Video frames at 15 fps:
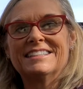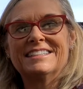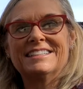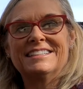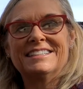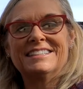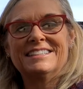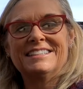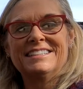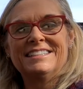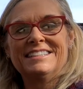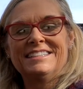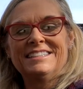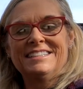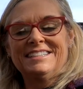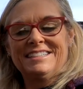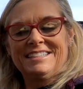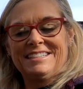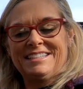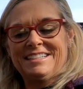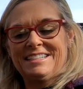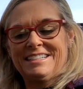
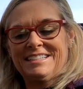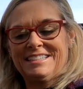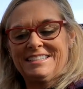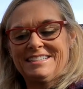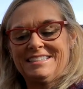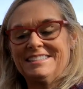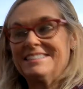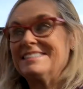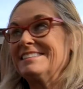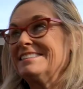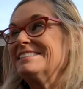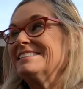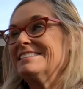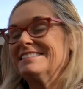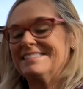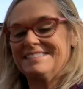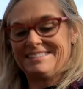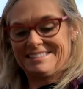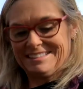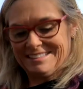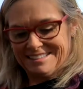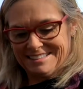
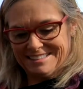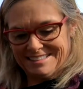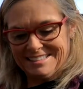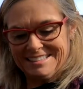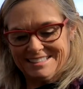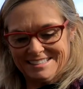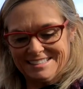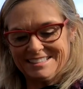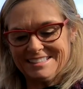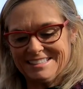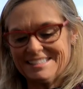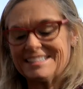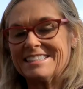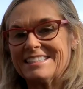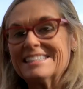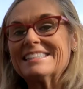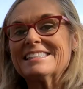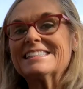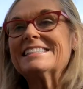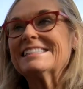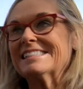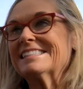
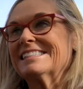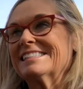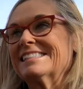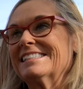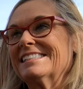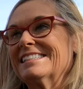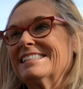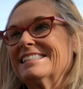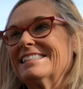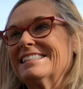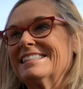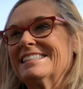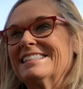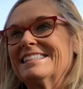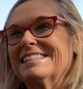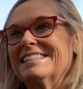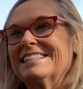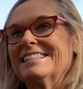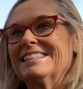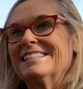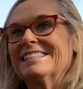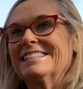
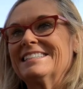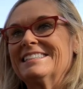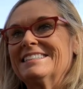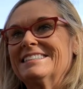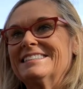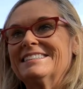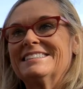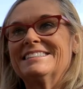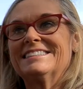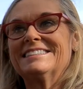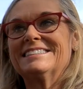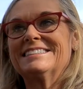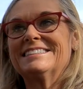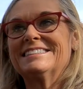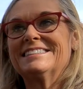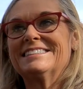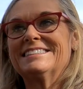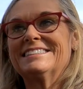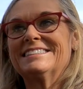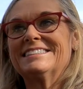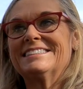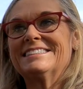
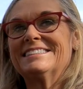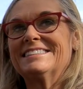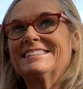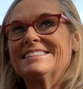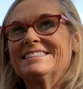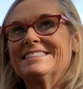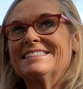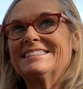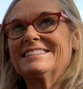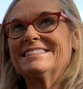This person isn't speaking.